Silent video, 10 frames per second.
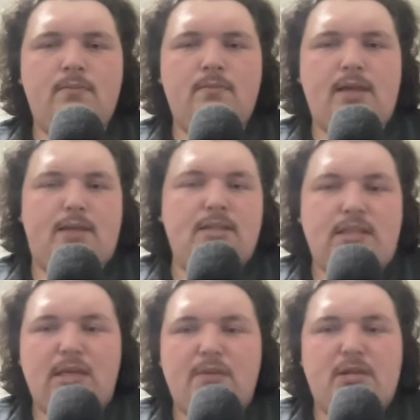Like, this
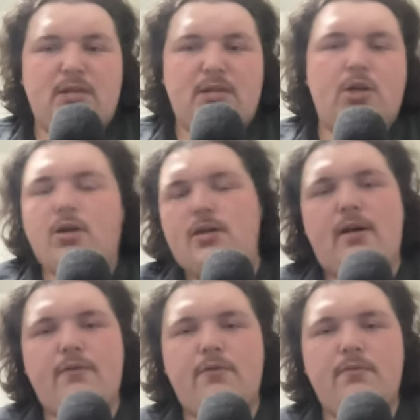team is legit good
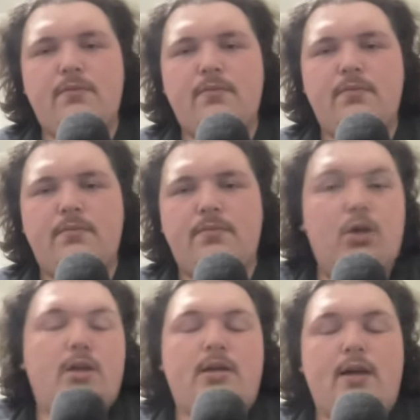enough.
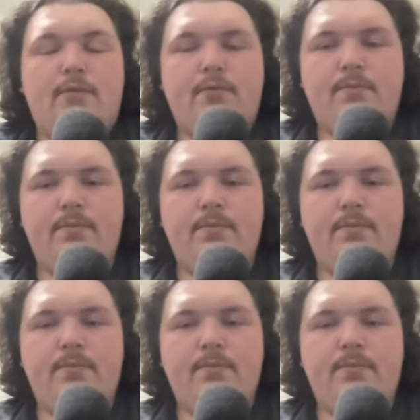They're good enough.